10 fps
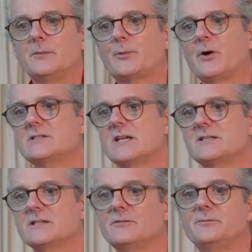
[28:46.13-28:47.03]

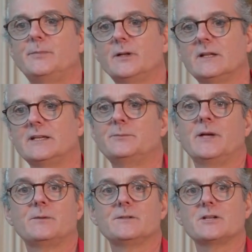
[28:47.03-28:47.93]
processes of building
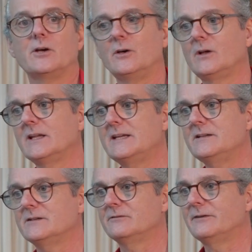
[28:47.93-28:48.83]
people's
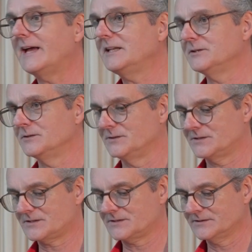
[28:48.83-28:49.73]
early
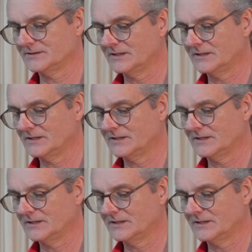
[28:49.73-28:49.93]
values,